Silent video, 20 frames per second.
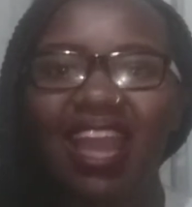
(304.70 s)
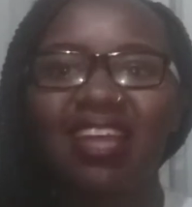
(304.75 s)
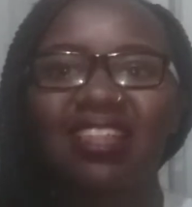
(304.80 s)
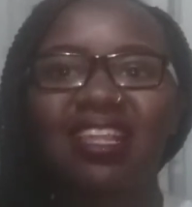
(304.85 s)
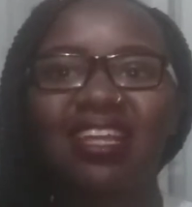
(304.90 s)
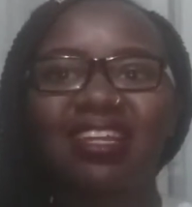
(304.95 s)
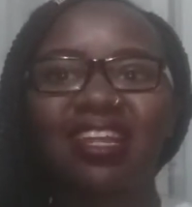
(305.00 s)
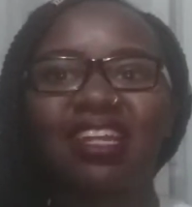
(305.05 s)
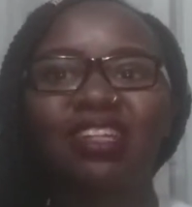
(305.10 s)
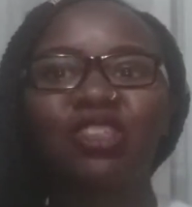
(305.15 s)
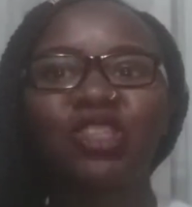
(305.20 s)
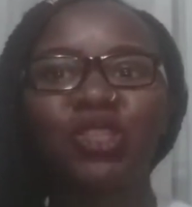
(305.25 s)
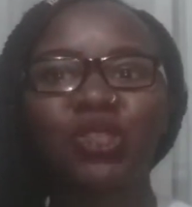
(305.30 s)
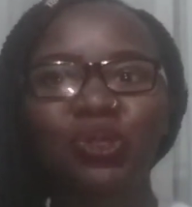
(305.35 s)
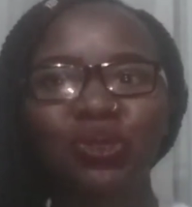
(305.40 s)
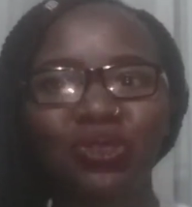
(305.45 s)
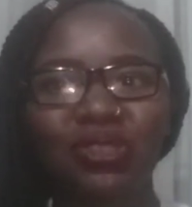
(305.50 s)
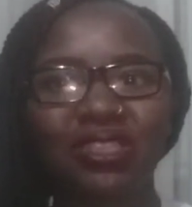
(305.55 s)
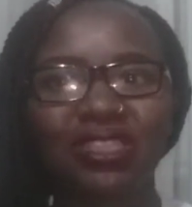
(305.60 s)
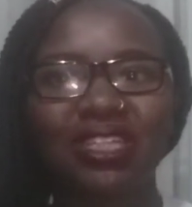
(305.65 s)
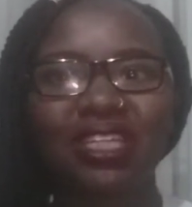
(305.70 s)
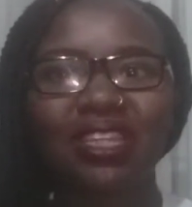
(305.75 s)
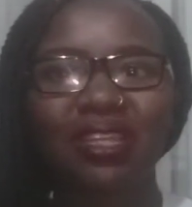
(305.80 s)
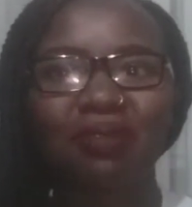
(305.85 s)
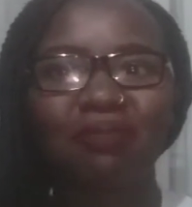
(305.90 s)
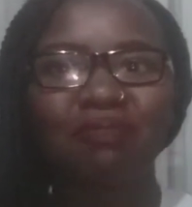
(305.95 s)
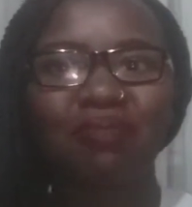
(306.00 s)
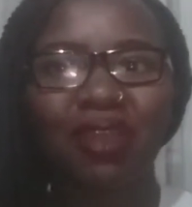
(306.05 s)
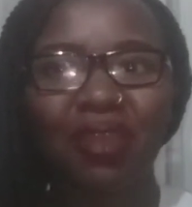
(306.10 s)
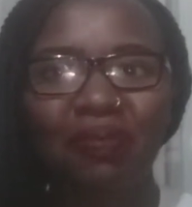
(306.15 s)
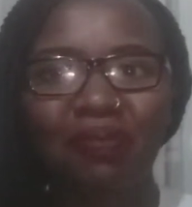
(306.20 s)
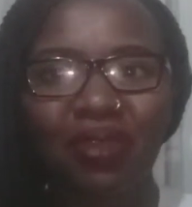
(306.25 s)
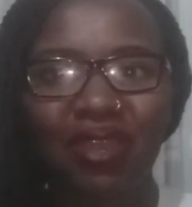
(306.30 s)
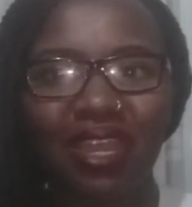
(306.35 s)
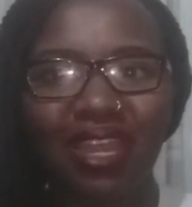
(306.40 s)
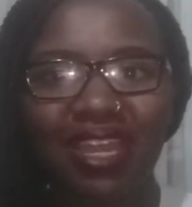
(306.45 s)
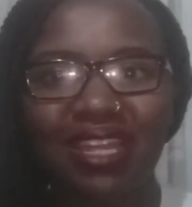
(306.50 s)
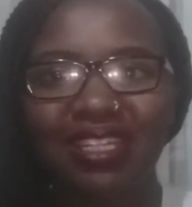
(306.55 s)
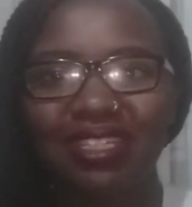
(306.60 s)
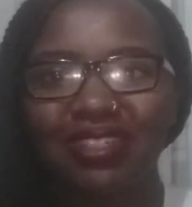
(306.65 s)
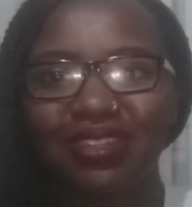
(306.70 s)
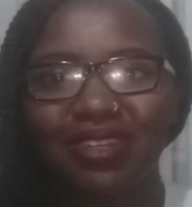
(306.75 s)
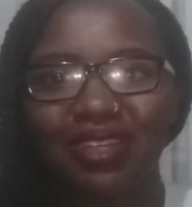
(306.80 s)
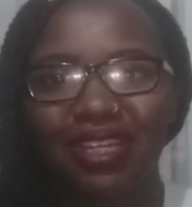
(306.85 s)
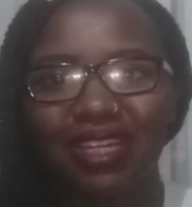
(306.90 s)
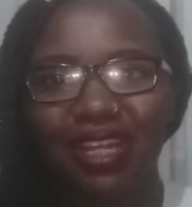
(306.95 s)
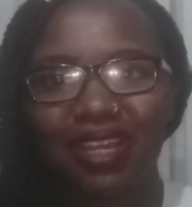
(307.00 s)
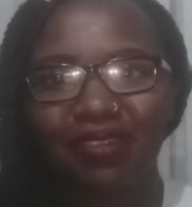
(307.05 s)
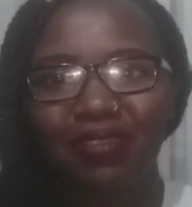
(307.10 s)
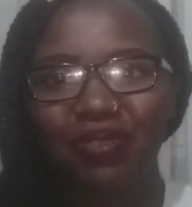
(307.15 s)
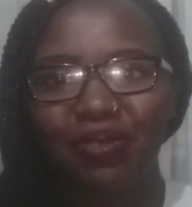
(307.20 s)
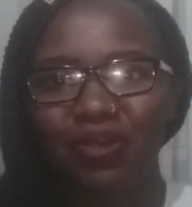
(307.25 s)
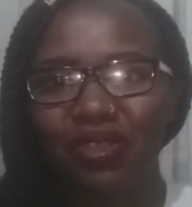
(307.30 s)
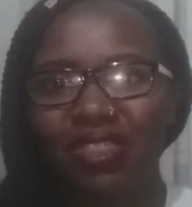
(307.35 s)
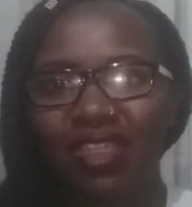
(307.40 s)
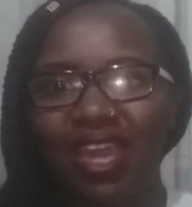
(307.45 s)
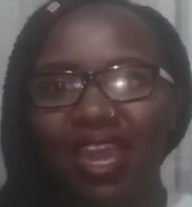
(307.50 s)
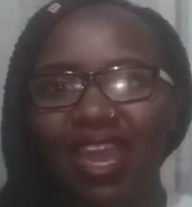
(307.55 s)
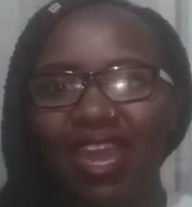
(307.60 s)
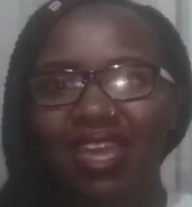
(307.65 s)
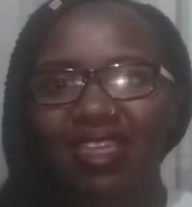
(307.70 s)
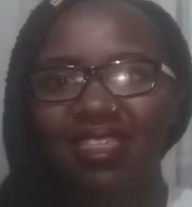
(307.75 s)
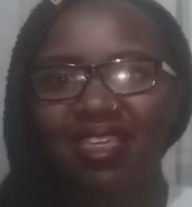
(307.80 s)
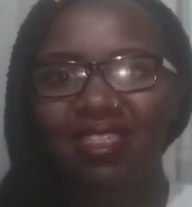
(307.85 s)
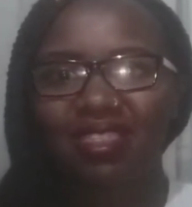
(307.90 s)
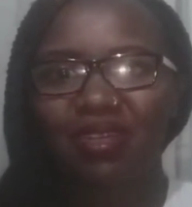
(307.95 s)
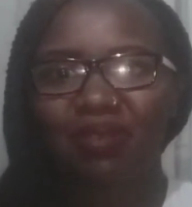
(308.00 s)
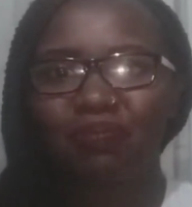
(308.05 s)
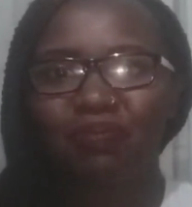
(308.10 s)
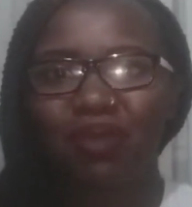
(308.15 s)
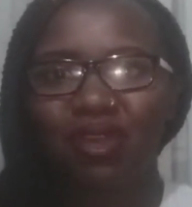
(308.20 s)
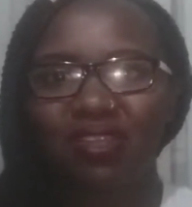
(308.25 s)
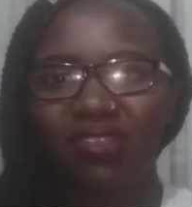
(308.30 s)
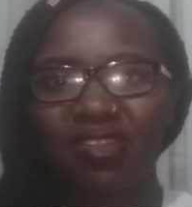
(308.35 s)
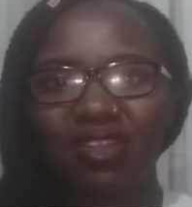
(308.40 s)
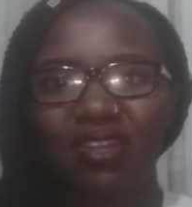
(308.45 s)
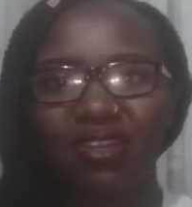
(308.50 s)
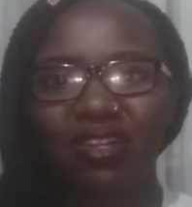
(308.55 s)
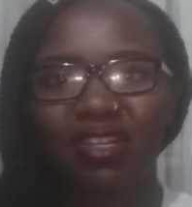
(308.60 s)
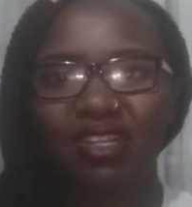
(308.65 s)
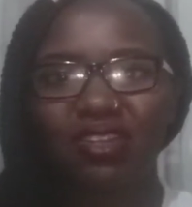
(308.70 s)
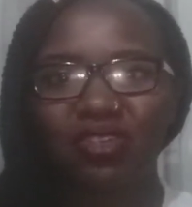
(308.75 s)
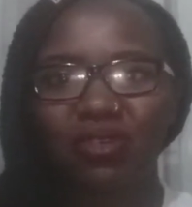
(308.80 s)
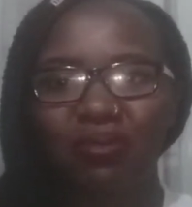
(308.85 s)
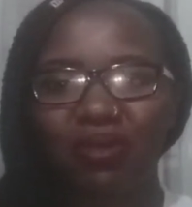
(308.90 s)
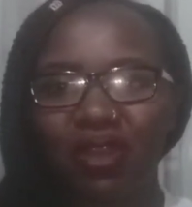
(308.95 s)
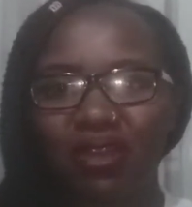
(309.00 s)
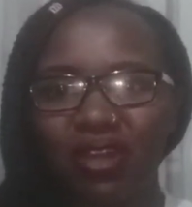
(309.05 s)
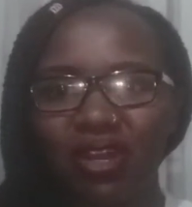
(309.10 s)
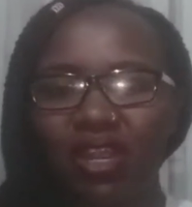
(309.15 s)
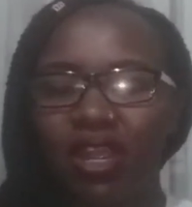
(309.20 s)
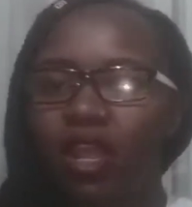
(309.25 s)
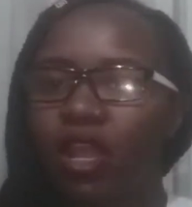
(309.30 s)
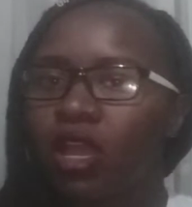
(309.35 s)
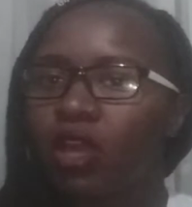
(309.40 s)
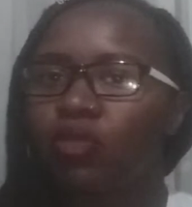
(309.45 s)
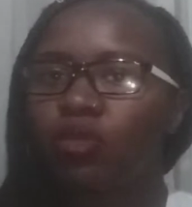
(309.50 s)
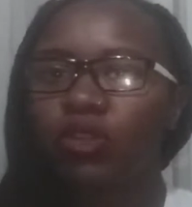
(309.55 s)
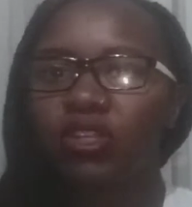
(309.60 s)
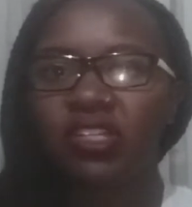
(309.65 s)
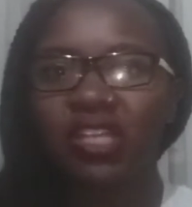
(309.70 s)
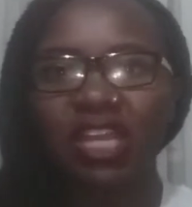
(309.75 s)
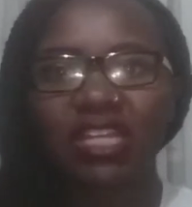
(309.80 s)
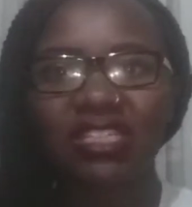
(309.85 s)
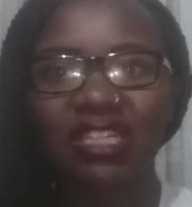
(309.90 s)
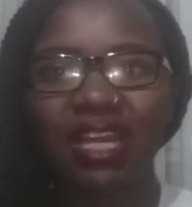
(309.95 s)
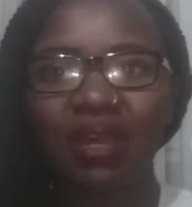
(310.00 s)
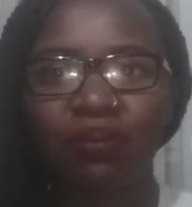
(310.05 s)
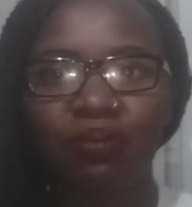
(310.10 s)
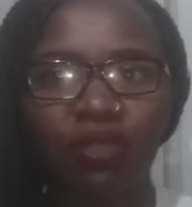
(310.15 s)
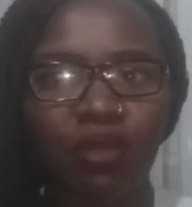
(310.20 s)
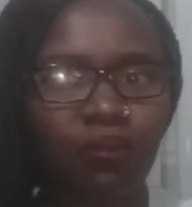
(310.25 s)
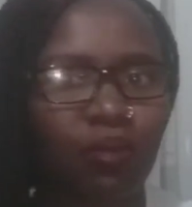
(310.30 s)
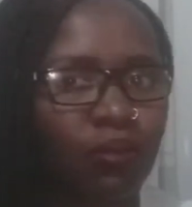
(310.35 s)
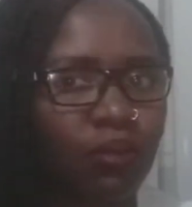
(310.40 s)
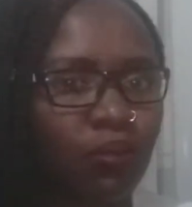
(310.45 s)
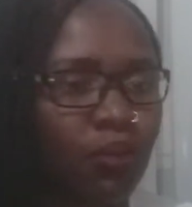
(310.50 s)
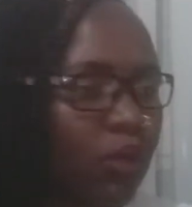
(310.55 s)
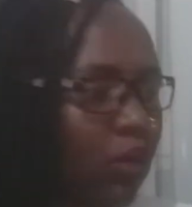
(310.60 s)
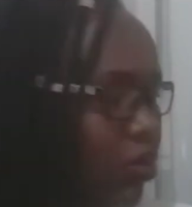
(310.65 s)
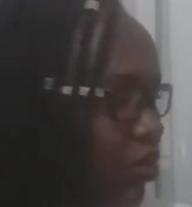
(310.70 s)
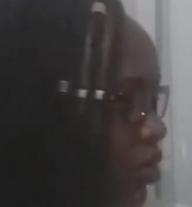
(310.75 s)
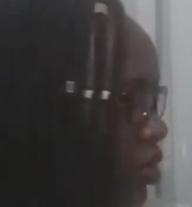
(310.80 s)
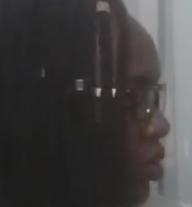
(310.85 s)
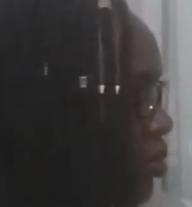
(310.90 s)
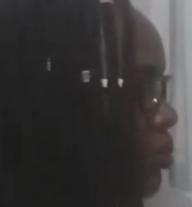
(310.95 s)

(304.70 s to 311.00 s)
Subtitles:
That ensures that the baby is not left with either the besan or the turmeric, though it can't harm the baby, because